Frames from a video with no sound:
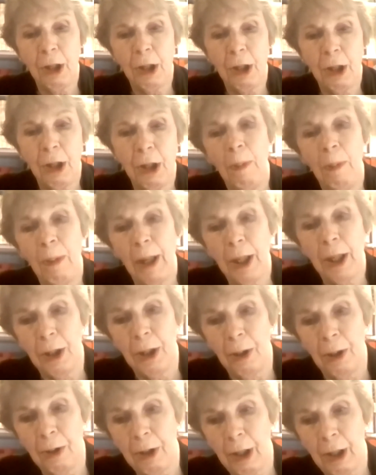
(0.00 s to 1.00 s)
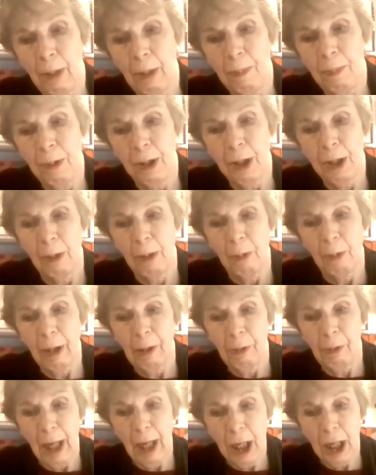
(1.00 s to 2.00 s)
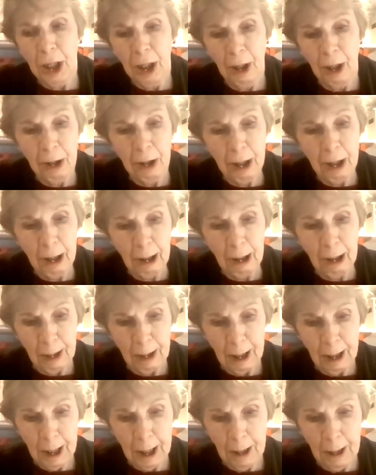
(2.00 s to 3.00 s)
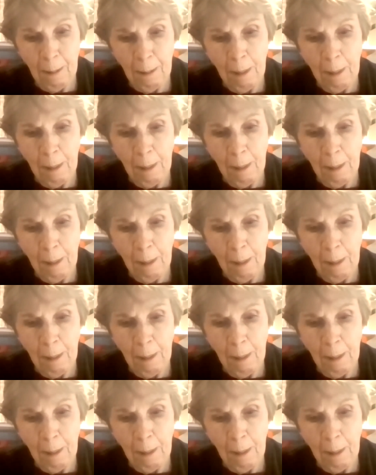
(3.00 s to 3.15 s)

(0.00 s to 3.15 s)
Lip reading: occupational therapists, and recreational therapists,